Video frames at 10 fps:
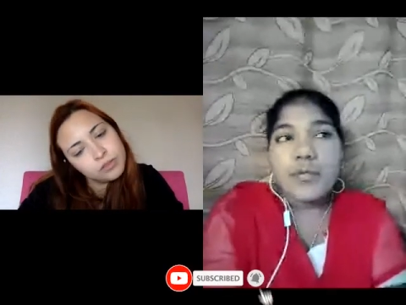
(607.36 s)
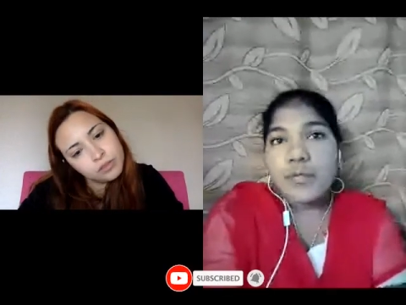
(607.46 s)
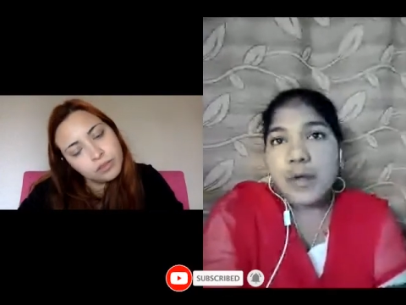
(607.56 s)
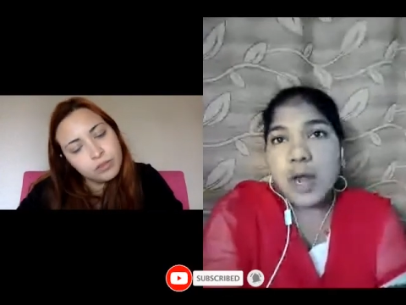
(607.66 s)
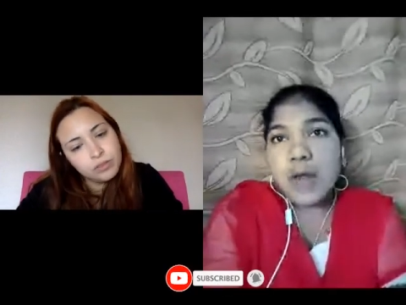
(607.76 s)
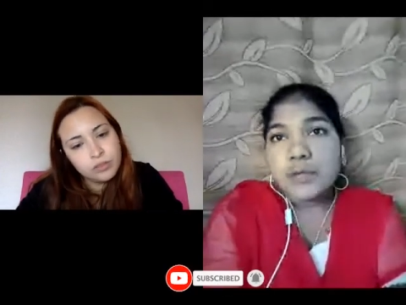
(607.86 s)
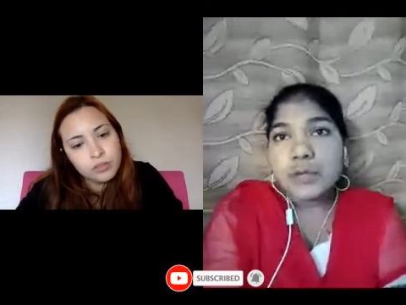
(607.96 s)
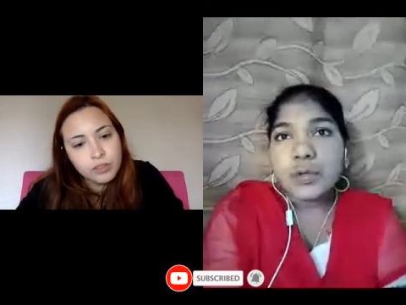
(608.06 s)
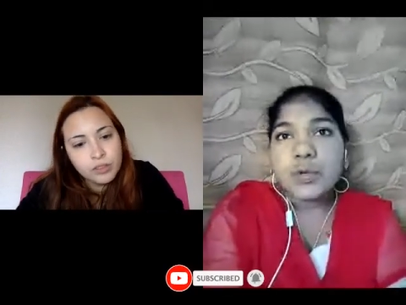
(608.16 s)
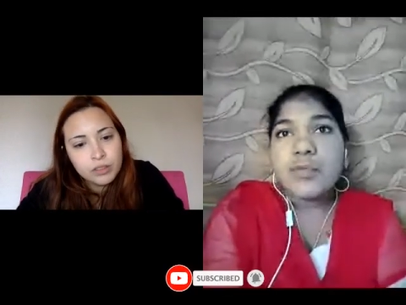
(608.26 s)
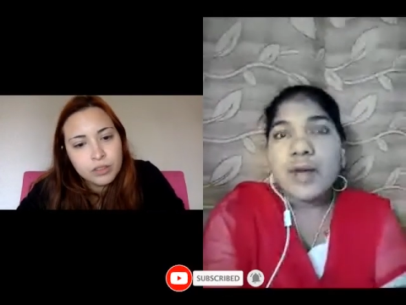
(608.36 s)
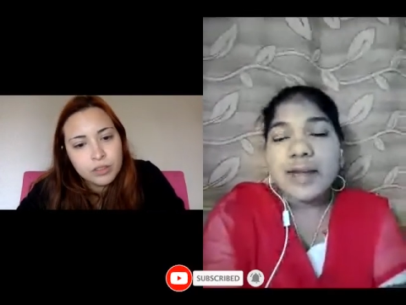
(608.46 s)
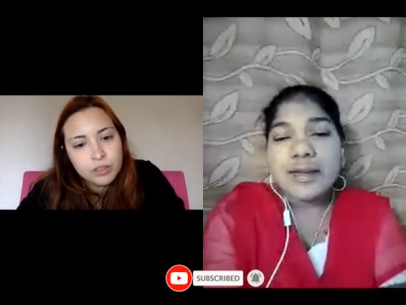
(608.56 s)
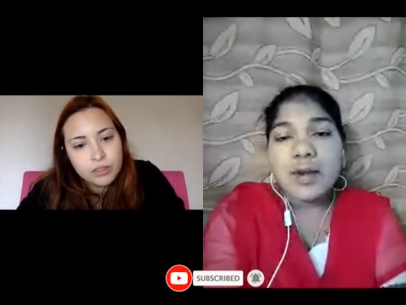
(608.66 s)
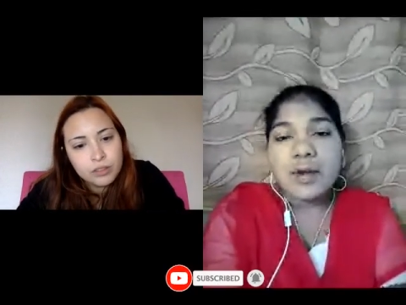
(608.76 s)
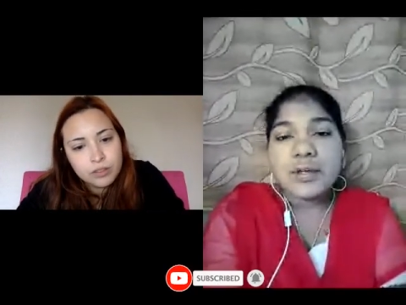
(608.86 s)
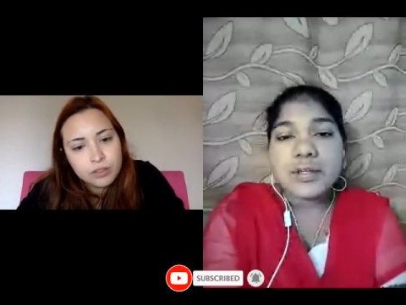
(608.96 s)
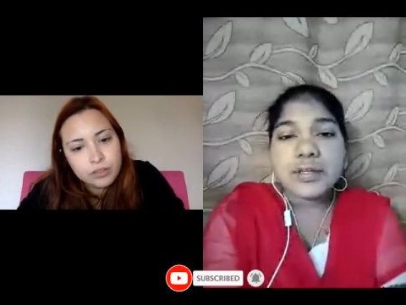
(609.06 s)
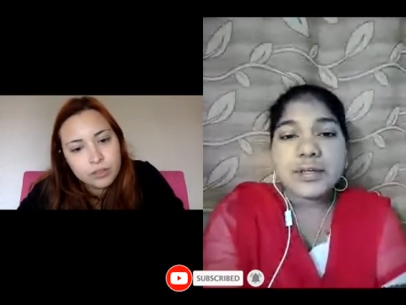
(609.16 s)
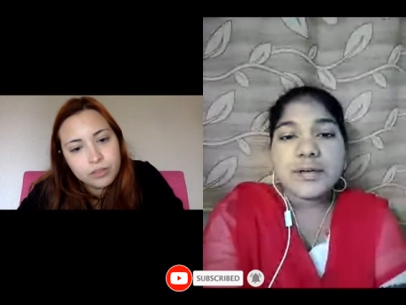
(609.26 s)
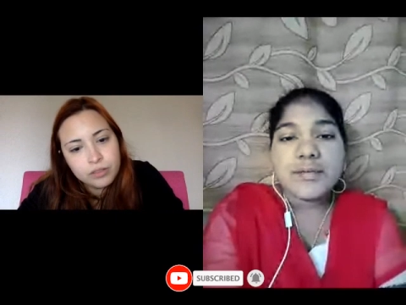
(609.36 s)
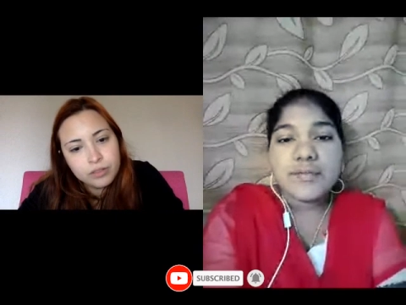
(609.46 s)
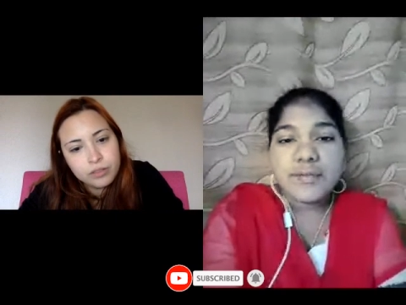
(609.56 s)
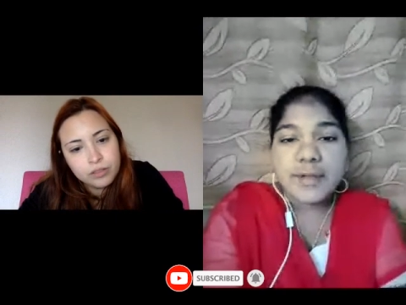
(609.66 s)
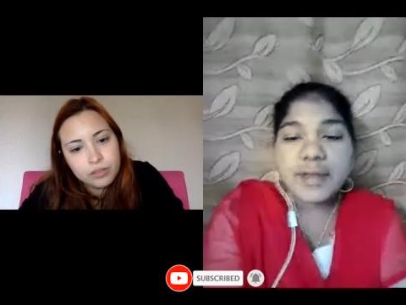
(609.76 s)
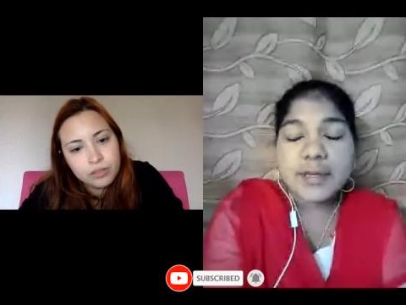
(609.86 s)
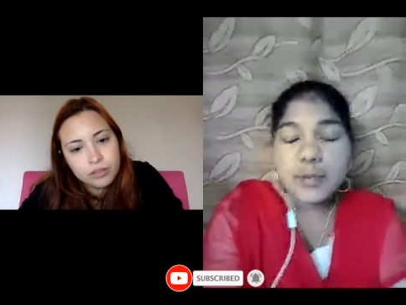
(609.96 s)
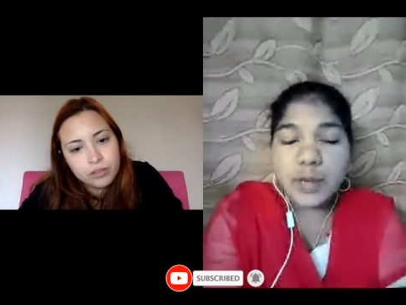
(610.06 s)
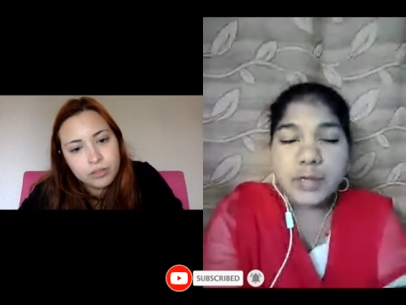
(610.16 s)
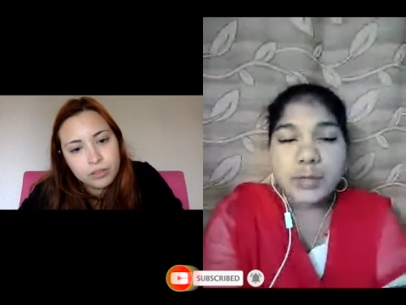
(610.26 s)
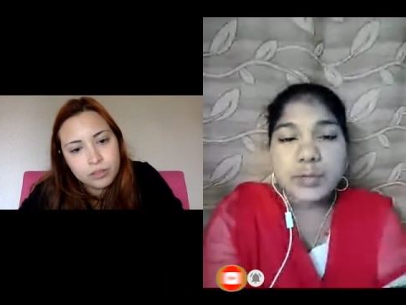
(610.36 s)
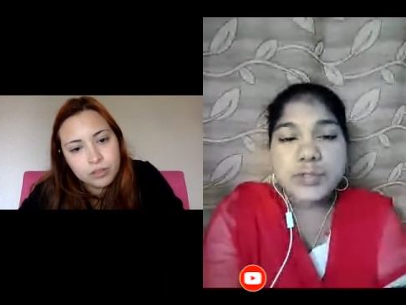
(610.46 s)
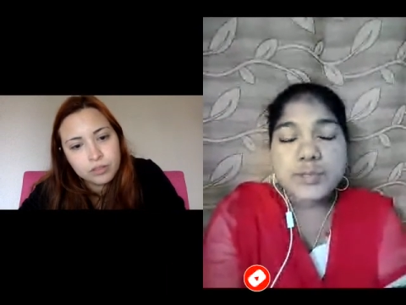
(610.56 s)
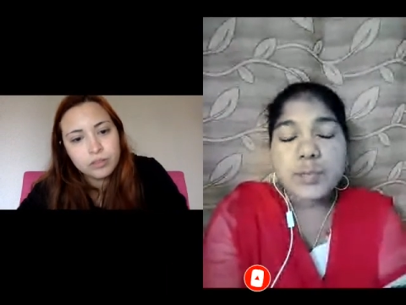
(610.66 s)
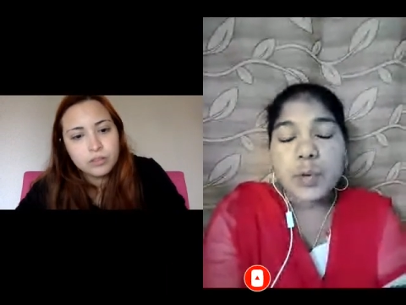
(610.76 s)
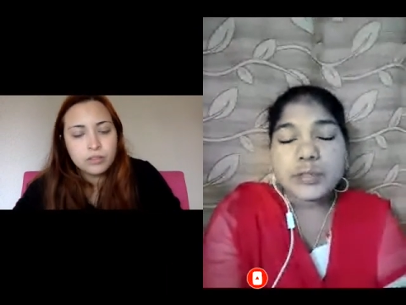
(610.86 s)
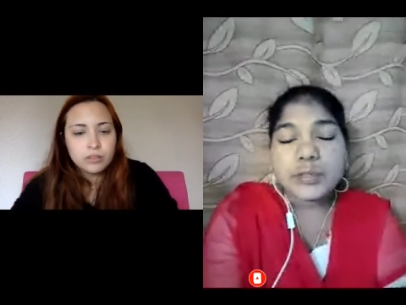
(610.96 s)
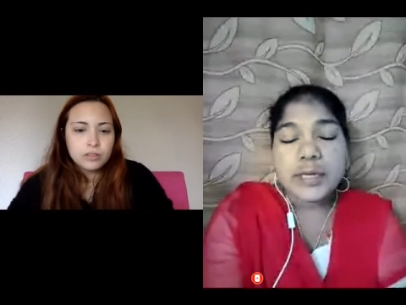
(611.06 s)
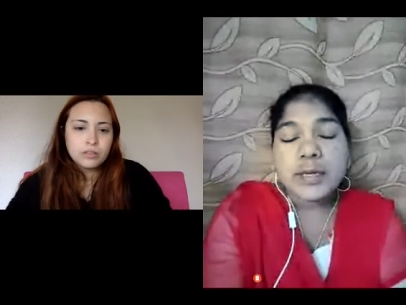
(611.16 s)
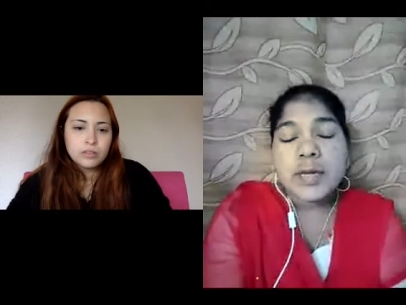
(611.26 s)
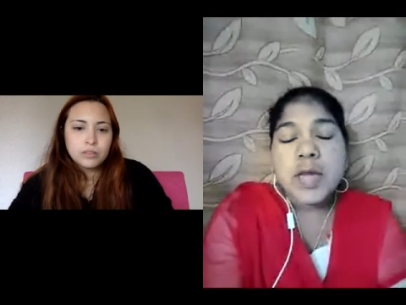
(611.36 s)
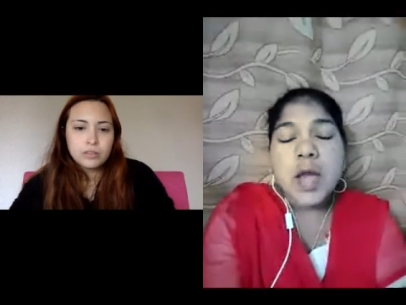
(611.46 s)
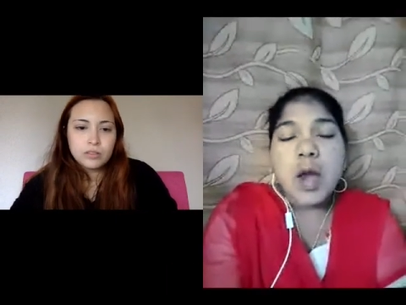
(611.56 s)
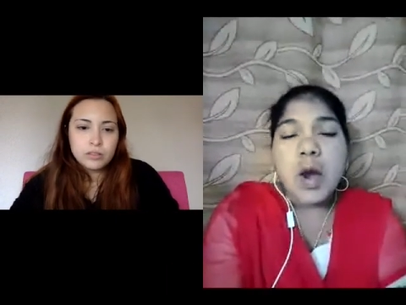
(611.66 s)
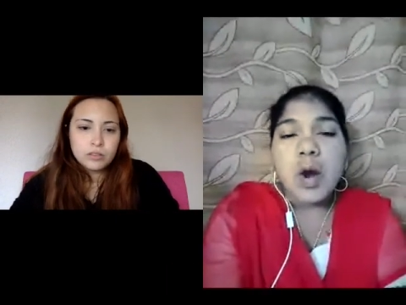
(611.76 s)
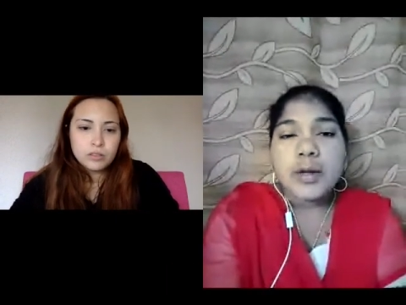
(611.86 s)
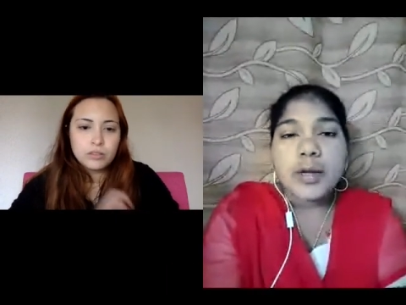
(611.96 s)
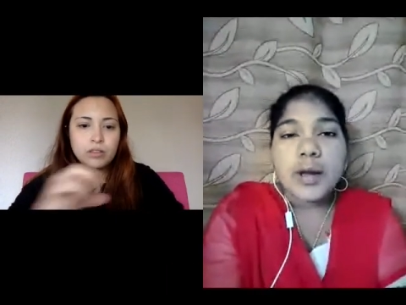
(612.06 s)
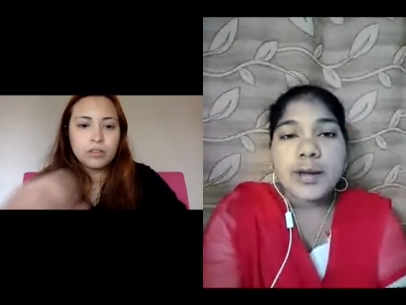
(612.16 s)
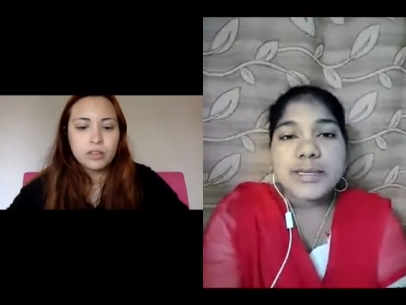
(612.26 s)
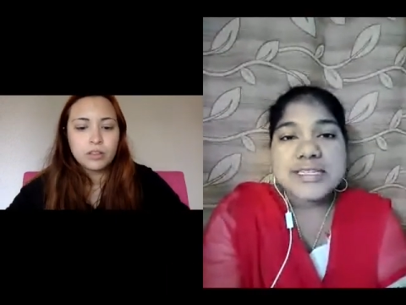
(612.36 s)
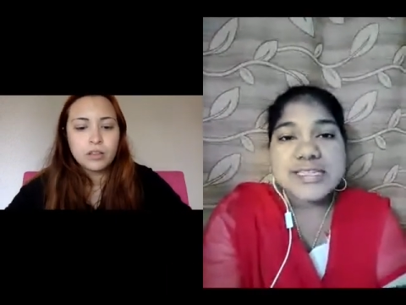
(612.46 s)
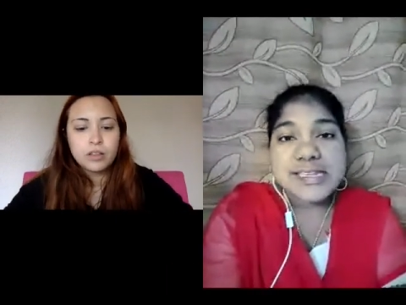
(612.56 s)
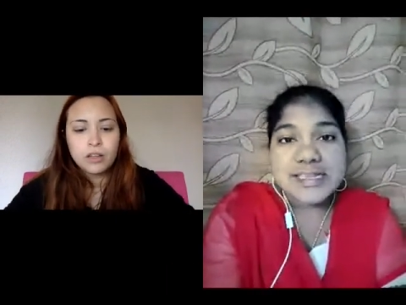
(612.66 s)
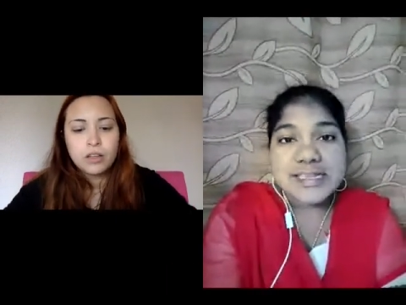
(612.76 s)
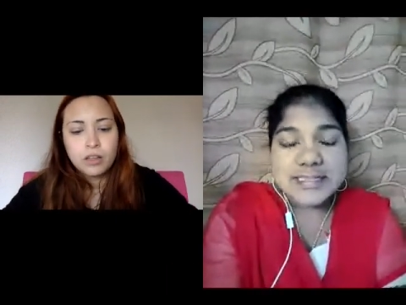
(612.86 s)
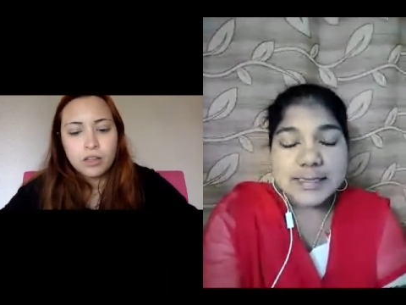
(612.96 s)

Speaker 1: How do you find out when you are used both on or since?